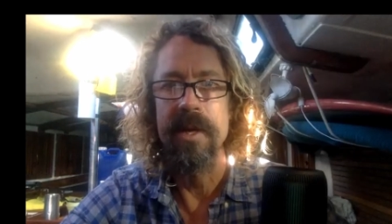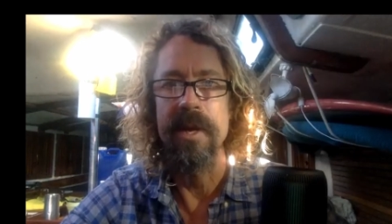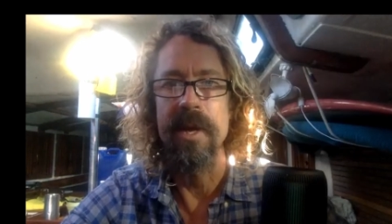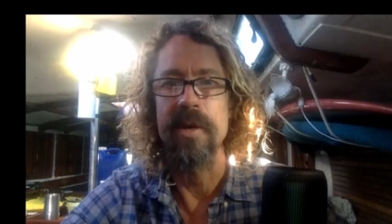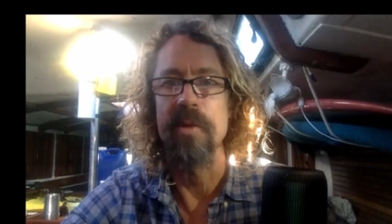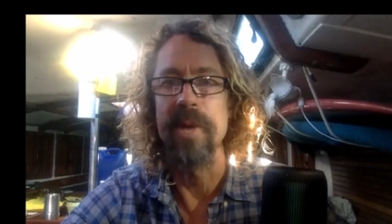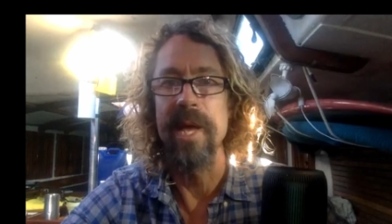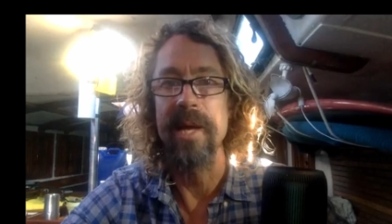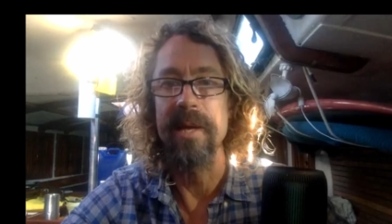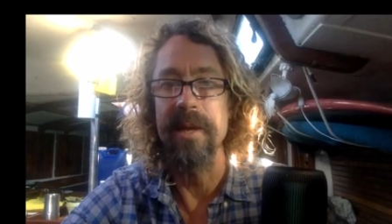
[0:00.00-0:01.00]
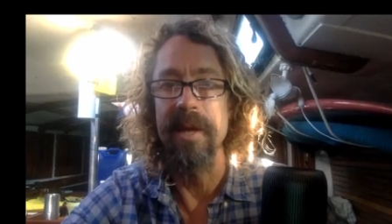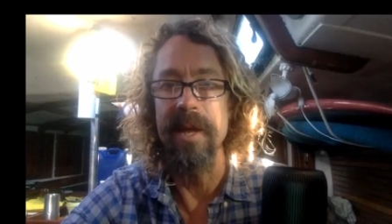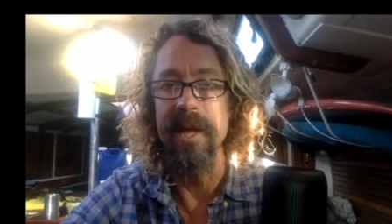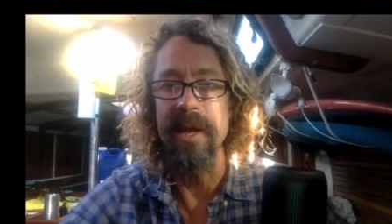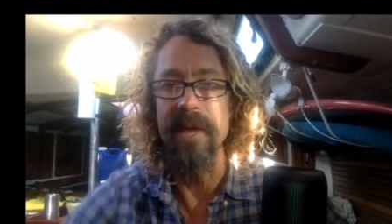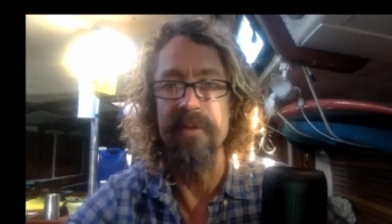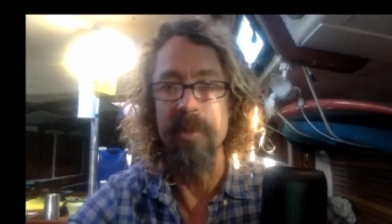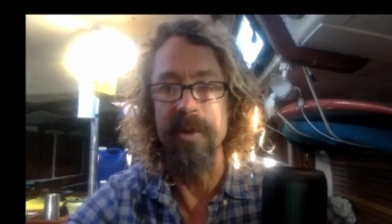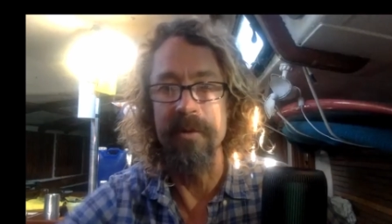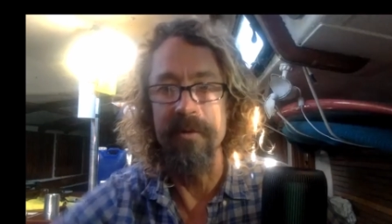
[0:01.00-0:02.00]
and not yeah, go back did, and not and not do
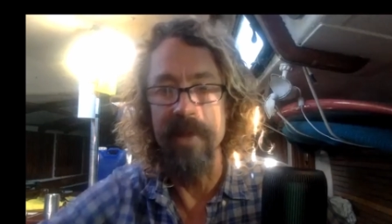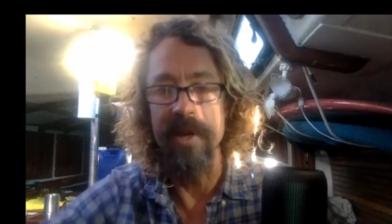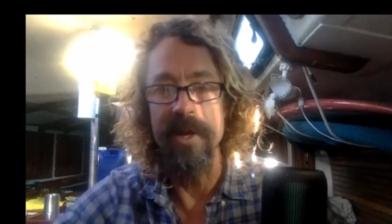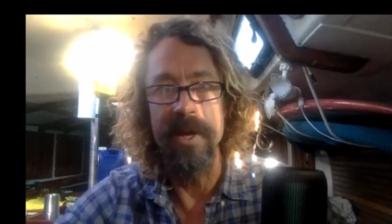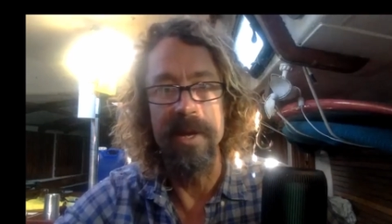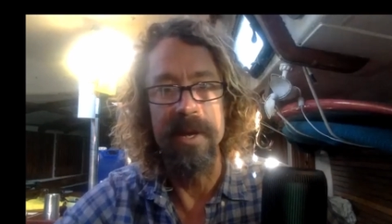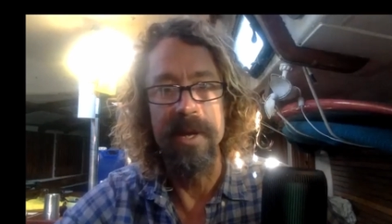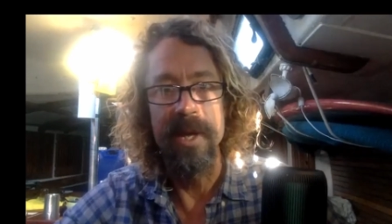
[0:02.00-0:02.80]
what your friend did and